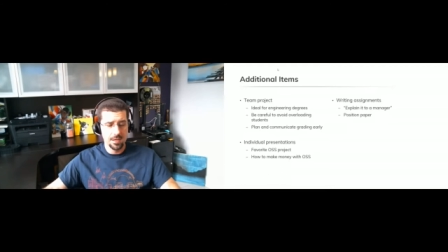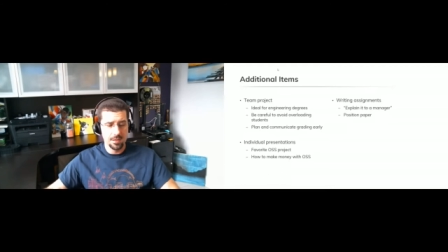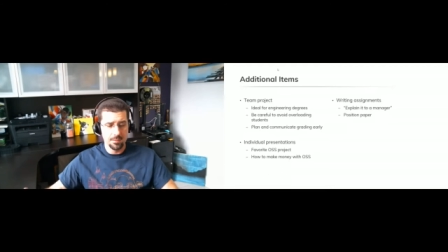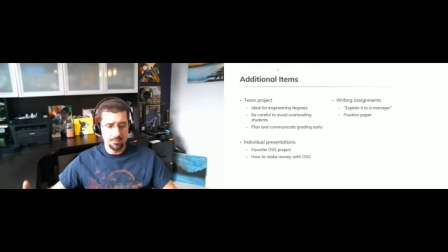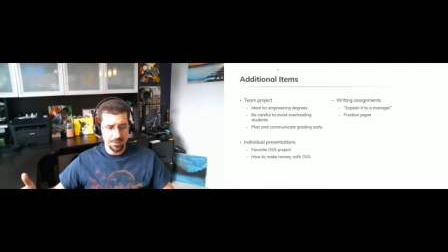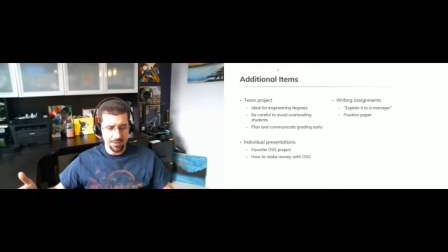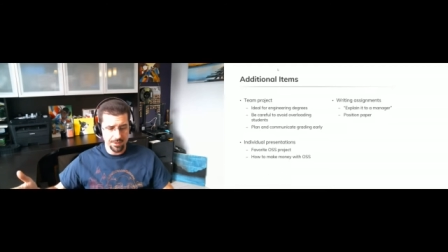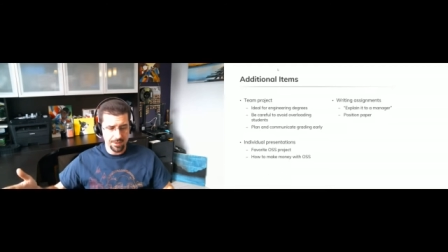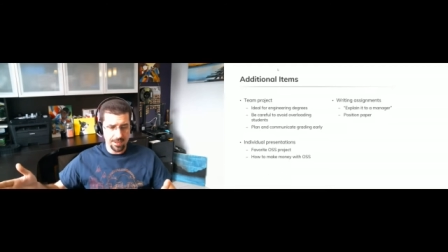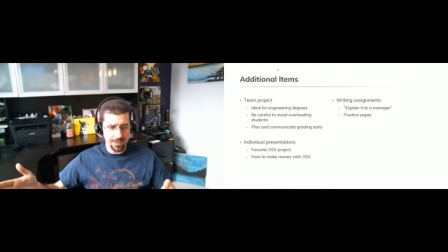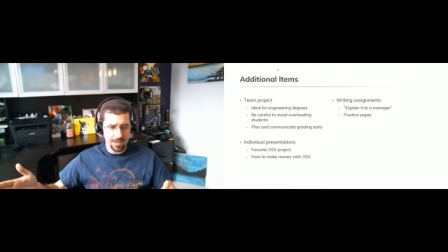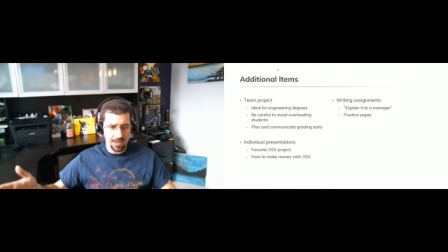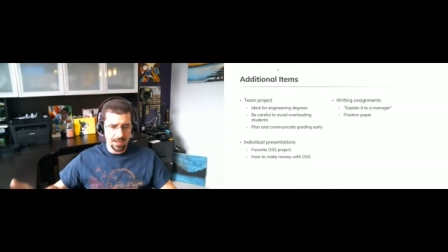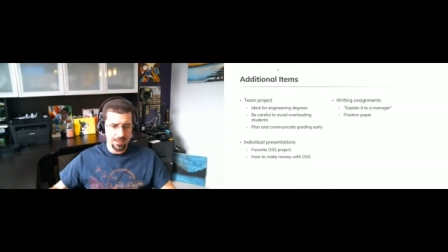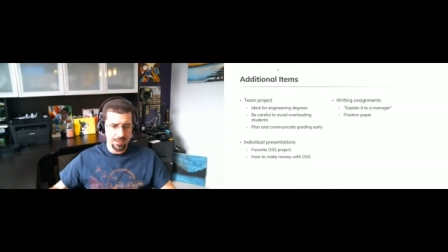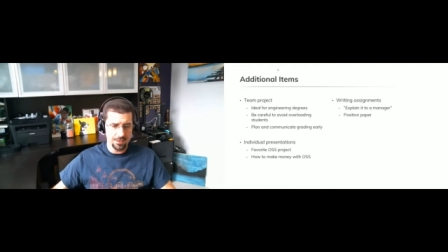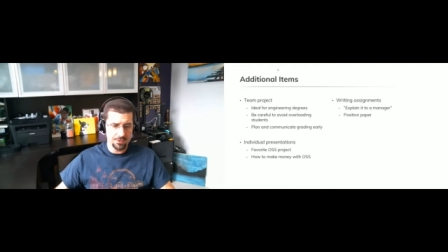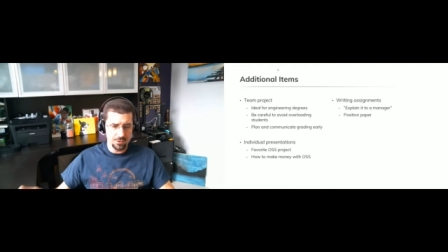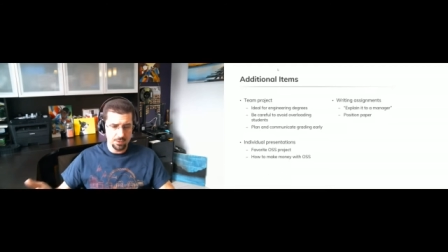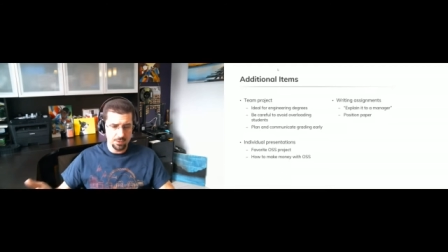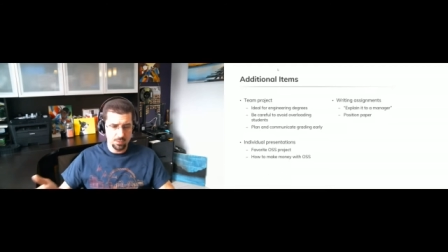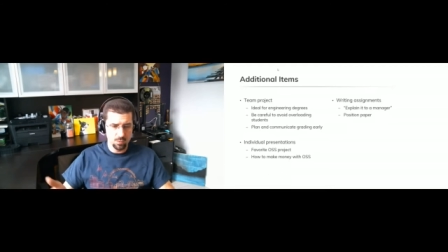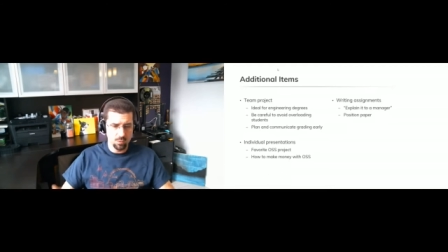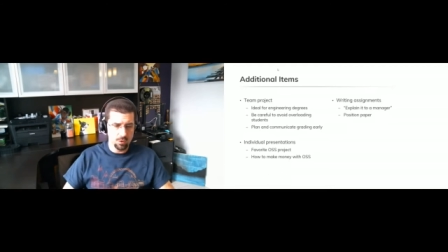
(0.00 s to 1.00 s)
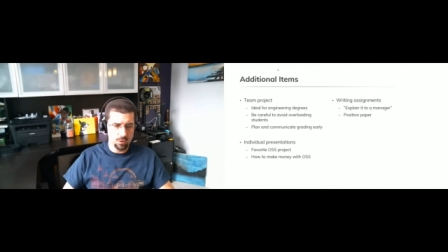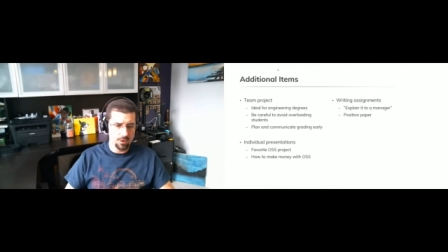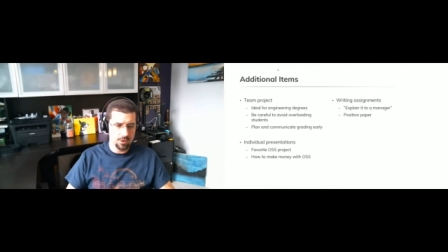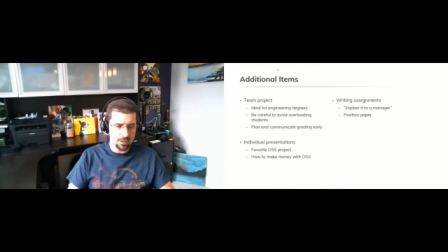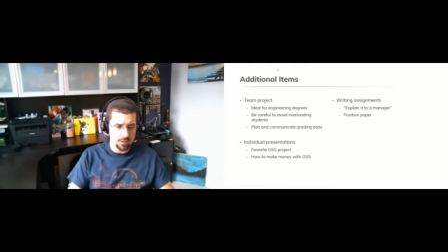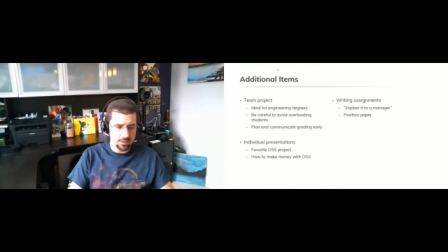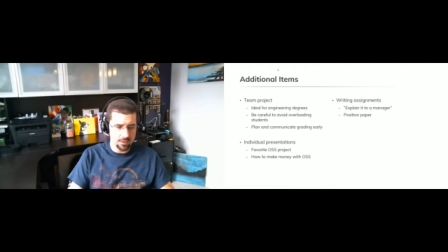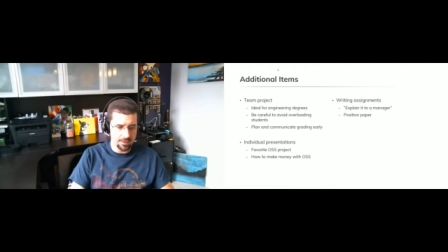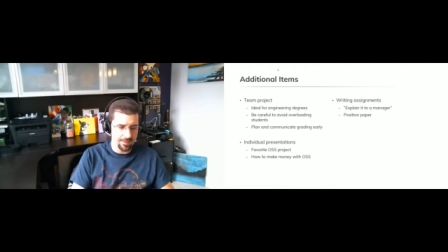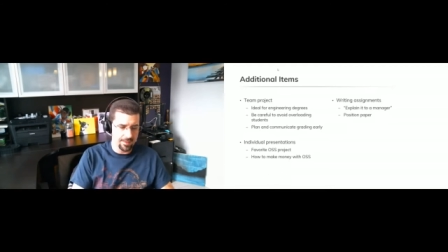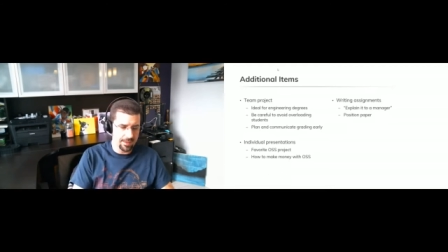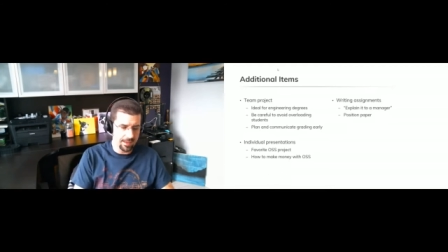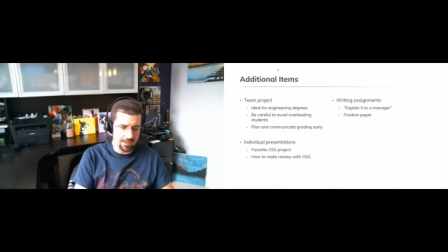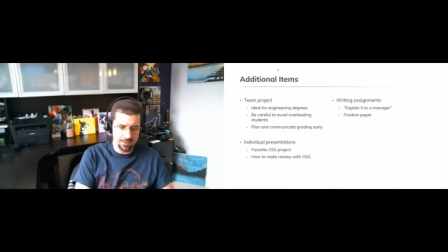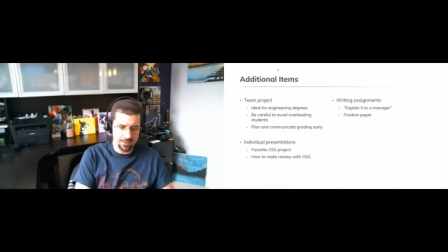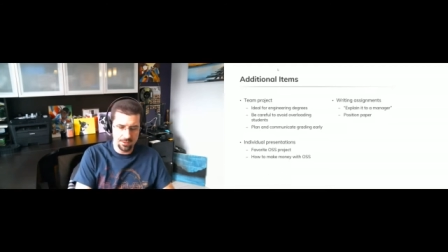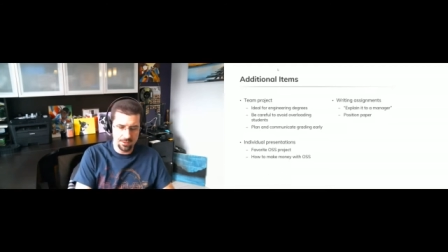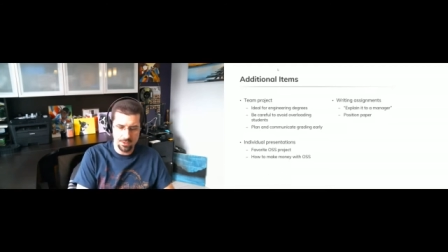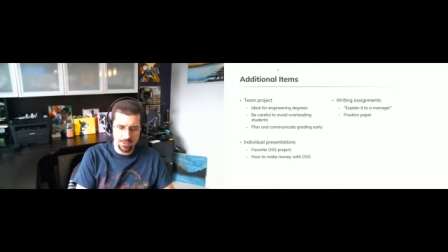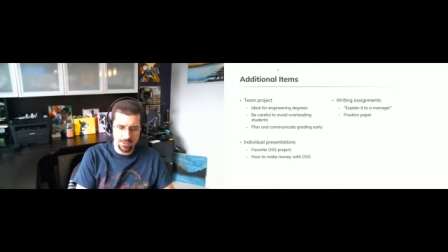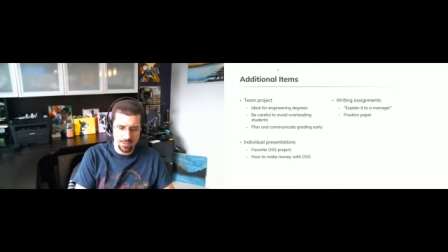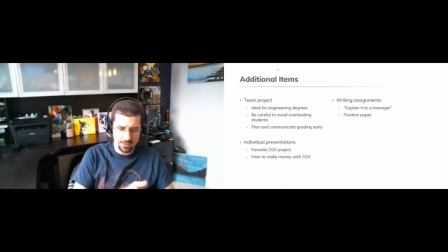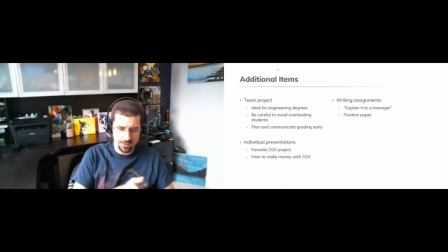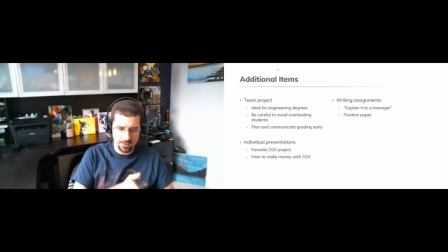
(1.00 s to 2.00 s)
but then as you work on that
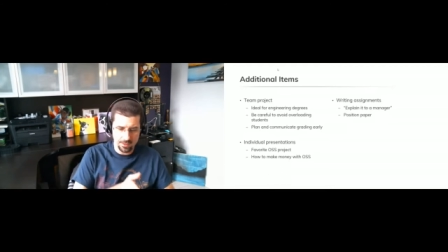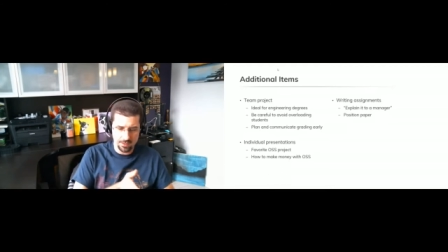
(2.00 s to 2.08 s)
you can